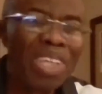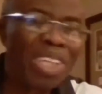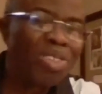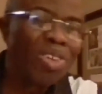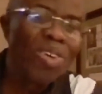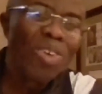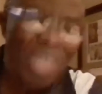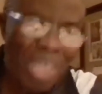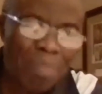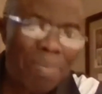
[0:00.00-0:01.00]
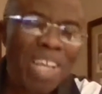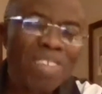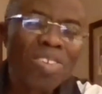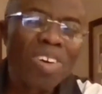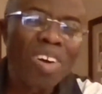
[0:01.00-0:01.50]
into a
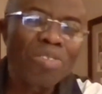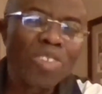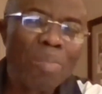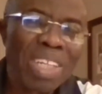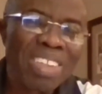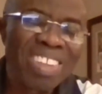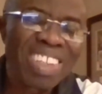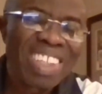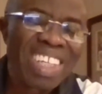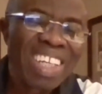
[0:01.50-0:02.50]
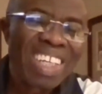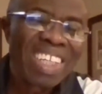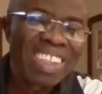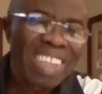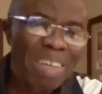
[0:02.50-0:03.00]
place of torment,
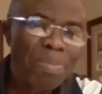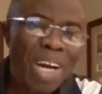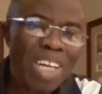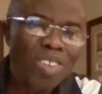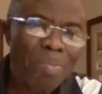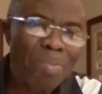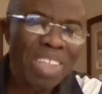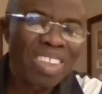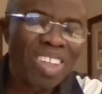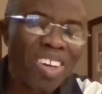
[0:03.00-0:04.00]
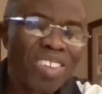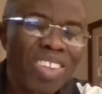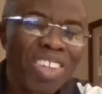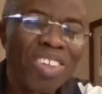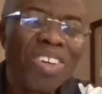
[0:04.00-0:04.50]
temporary torment
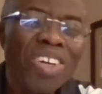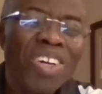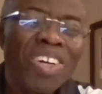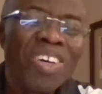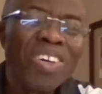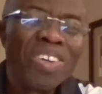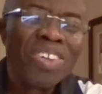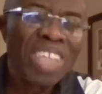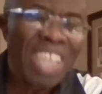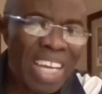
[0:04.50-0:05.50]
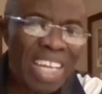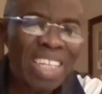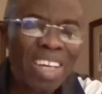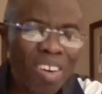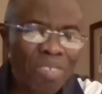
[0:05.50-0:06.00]
until the
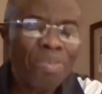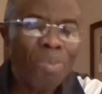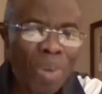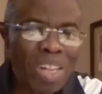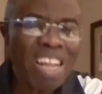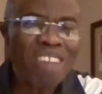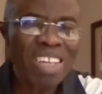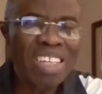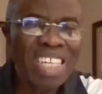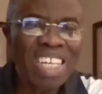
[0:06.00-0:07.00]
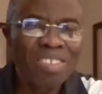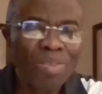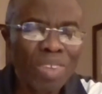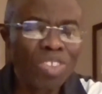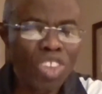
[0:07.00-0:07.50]
end of one thousand
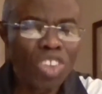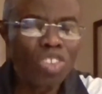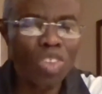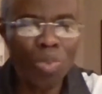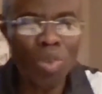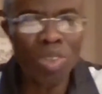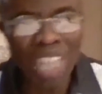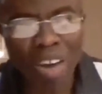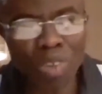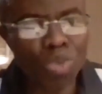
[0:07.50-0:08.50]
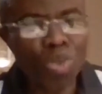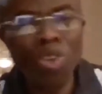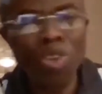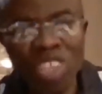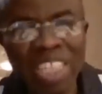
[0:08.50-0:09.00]
years, when Jesus will now
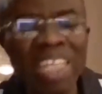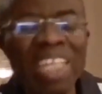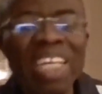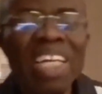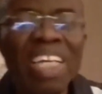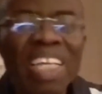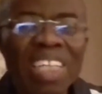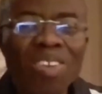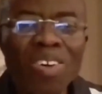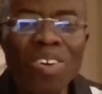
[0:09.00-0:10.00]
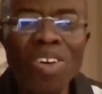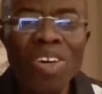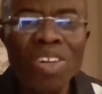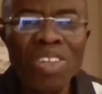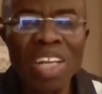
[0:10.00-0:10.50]
throw Satan into
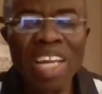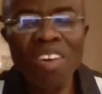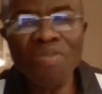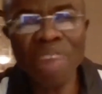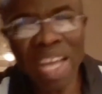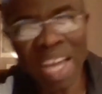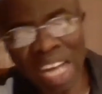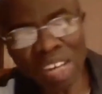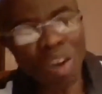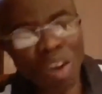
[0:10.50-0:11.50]
the lake of fire, and